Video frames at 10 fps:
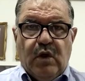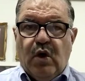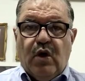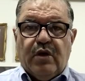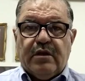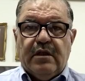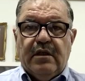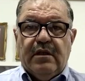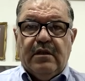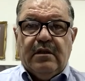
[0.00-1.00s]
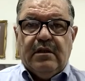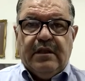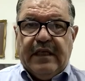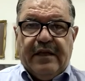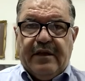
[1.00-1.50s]
or,
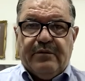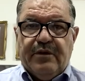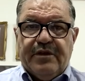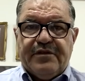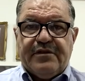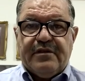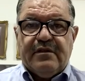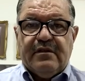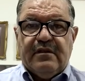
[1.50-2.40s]
in other words,